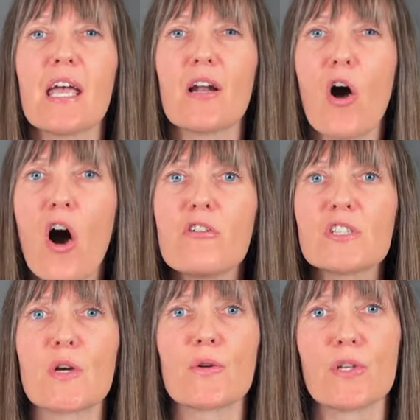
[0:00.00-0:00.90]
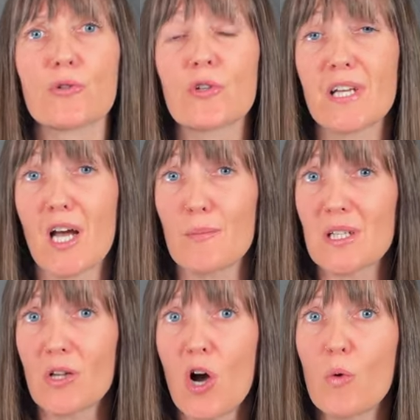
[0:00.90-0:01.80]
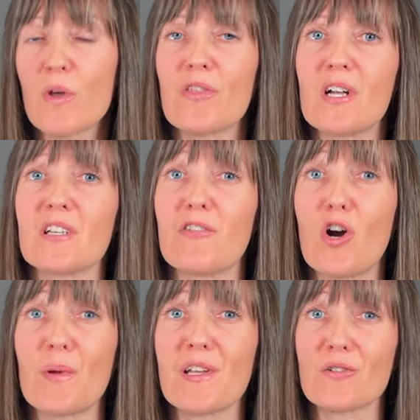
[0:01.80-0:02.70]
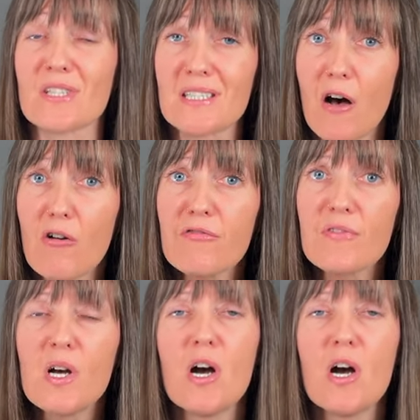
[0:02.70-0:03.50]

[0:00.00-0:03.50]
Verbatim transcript: It also usually comes along with thoughts of harming yourself,